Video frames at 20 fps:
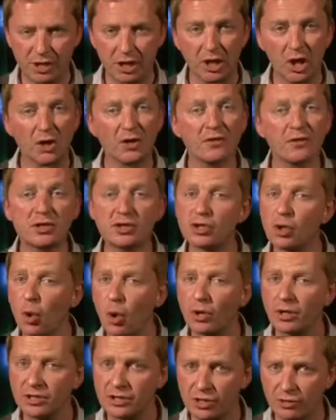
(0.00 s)
A lot of the
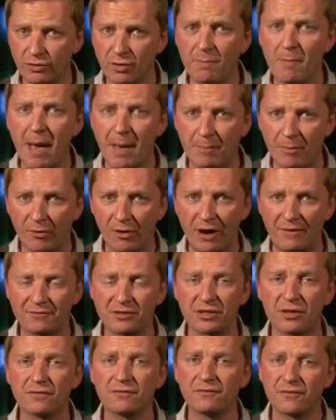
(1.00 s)
talk, as you'll remember,
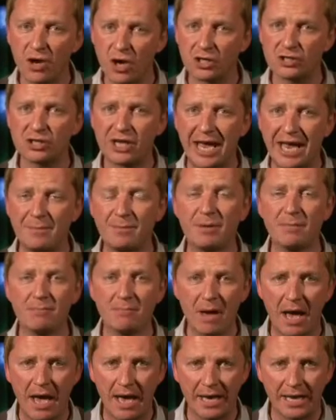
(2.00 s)
after the first game in
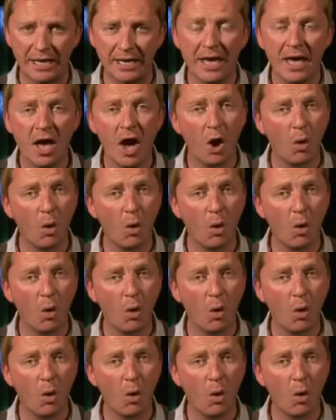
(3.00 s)
May,